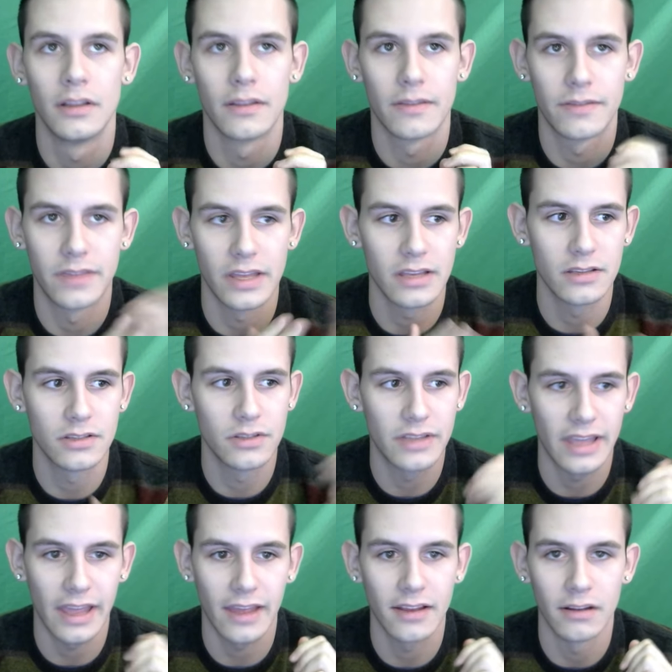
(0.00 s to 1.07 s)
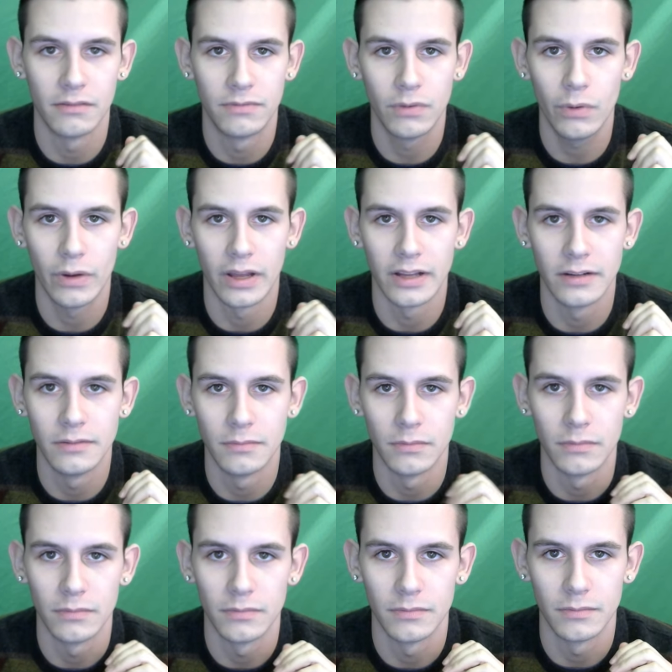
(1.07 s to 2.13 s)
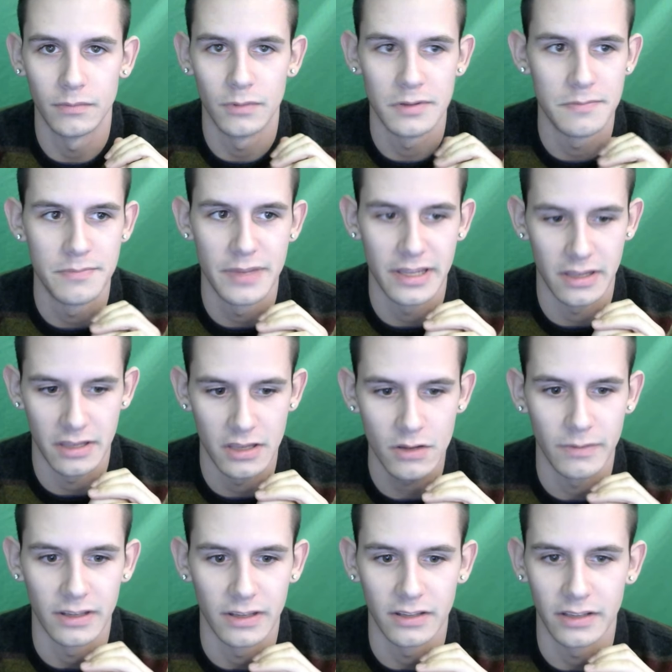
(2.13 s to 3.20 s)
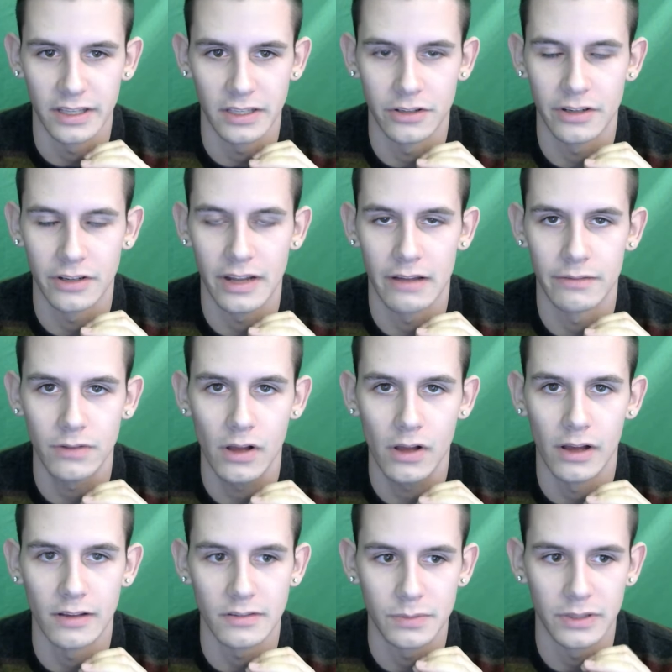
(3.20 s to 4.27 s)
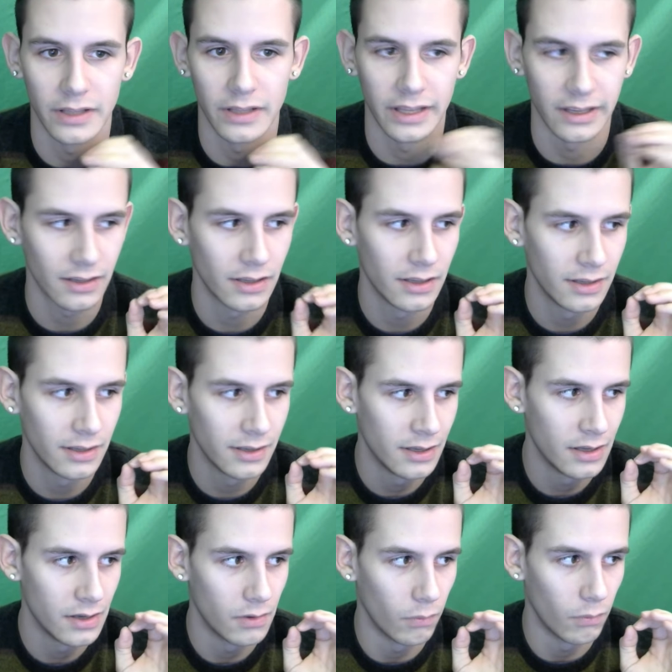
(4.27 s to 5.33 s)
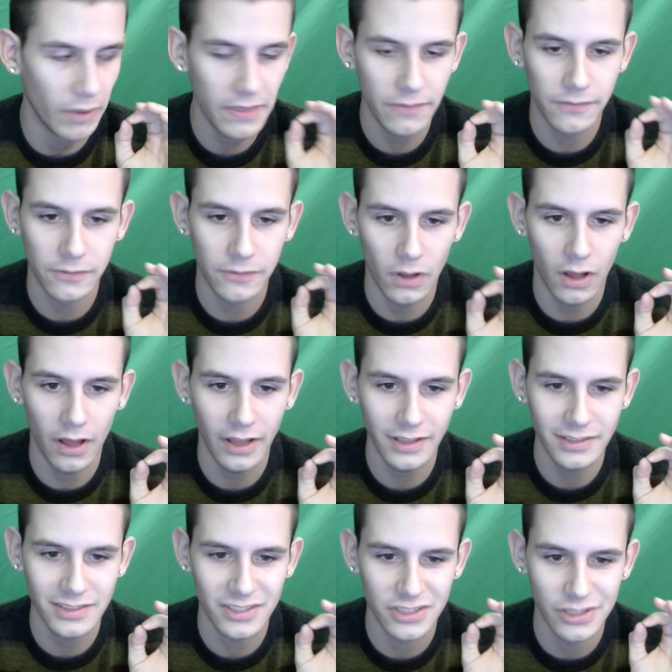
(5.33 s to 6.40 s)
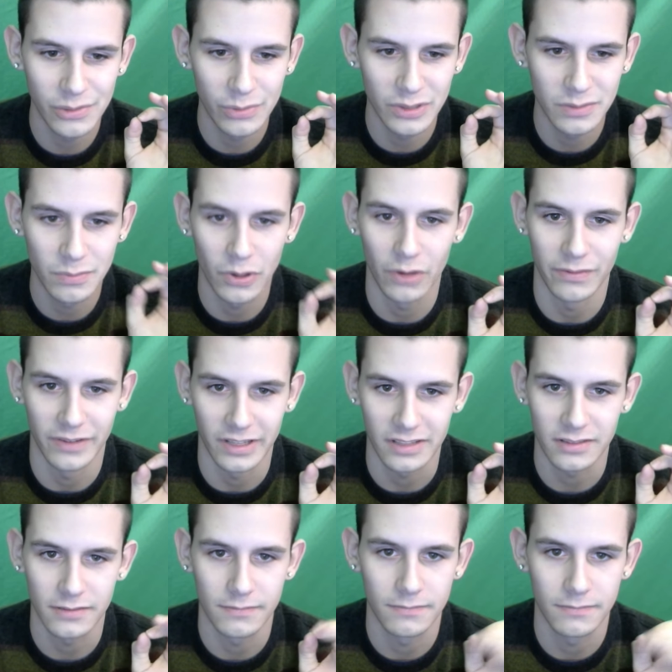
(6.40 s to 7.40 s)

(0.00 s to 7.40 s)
things you can't avoid with being human. Like you're going to have flaws, but like with flaws, she was perfect.